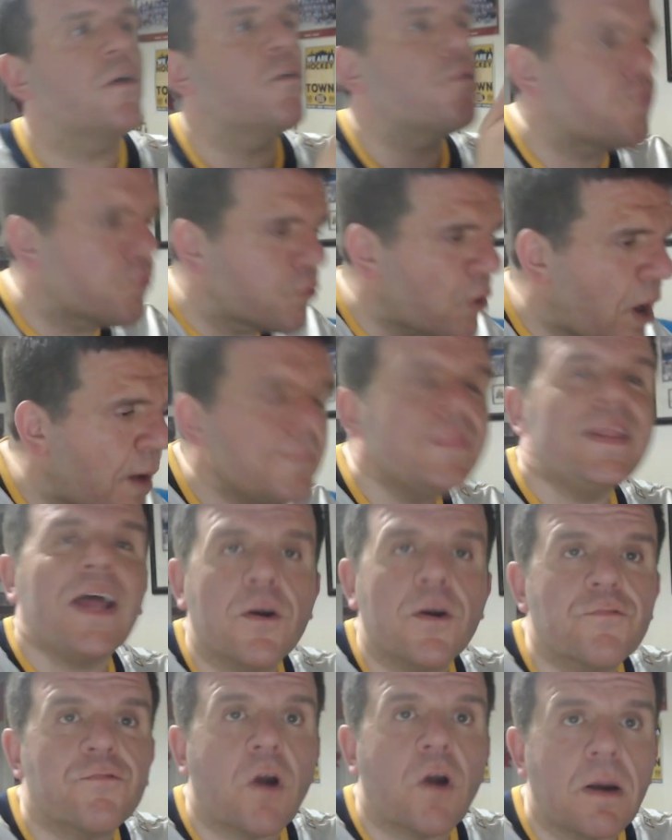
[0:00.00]
from their
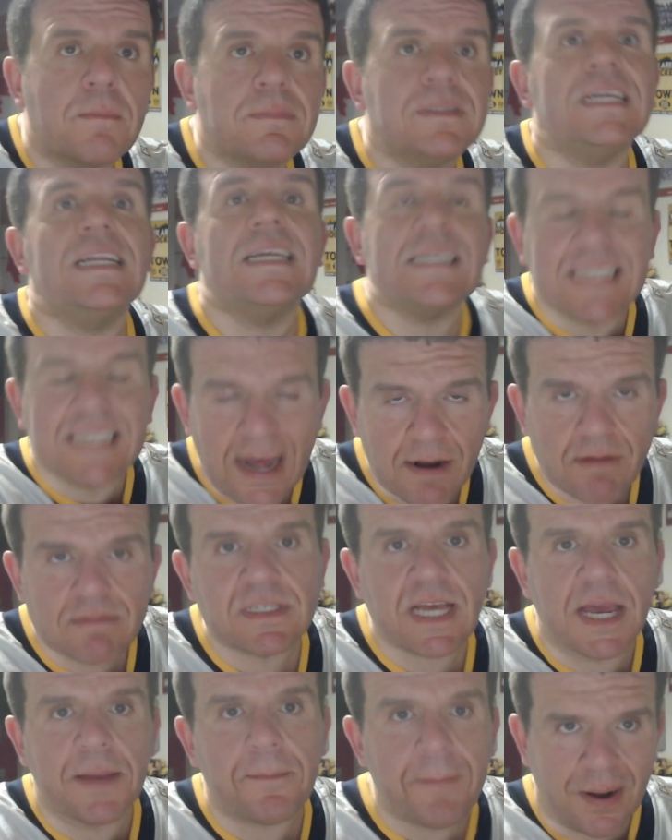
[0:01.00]
farm team, the San Jose
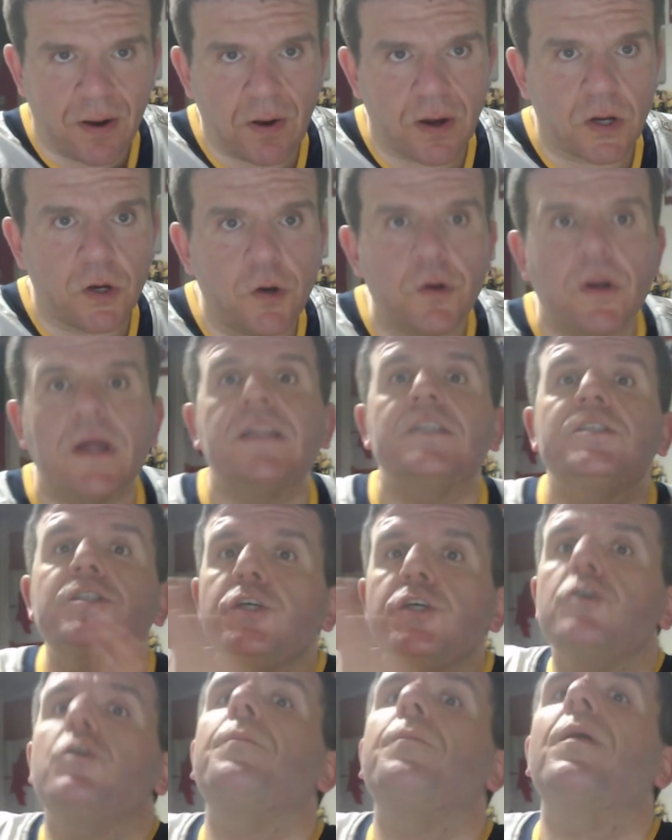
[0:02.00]
Barracuda, to
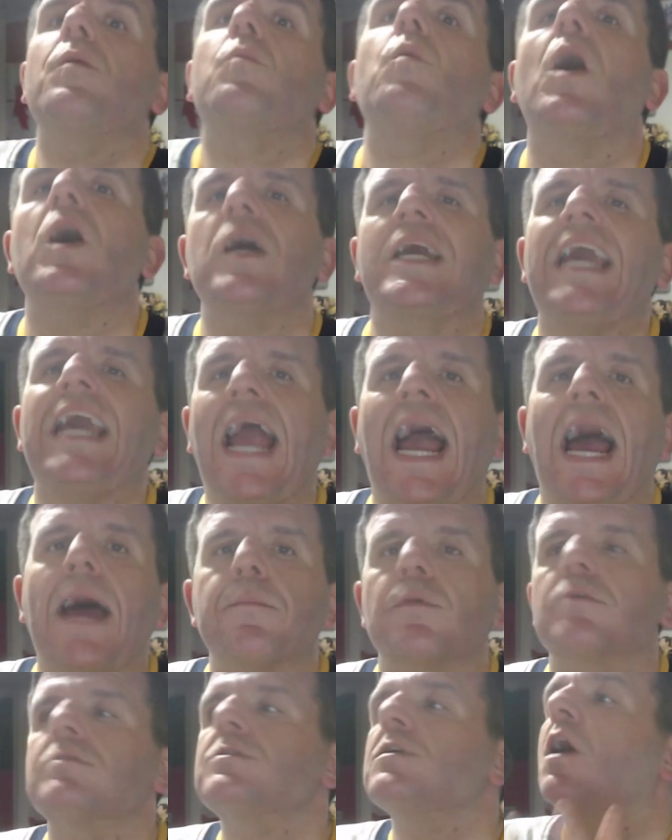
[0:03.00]
the Milwaukee
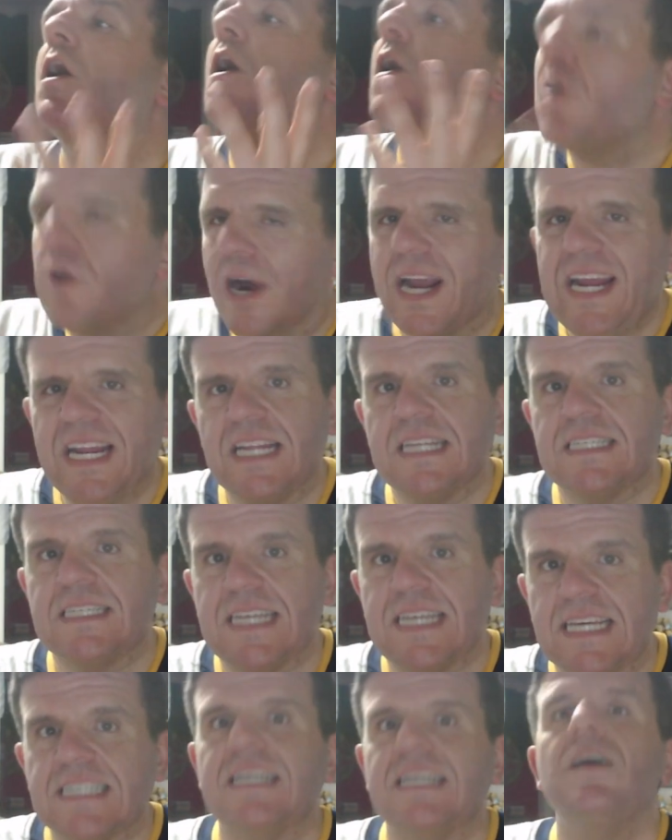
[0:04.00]
Admirals late in the
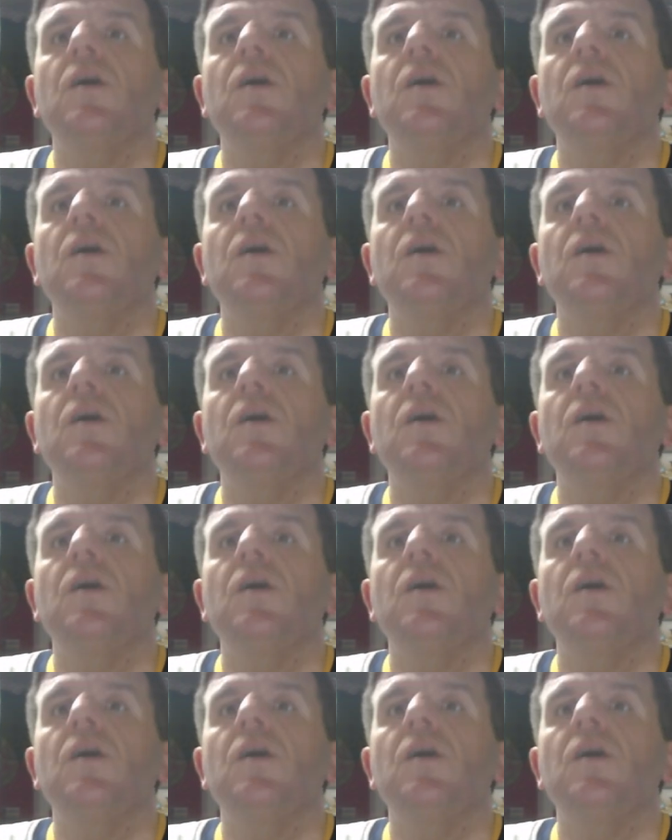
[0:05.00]
season,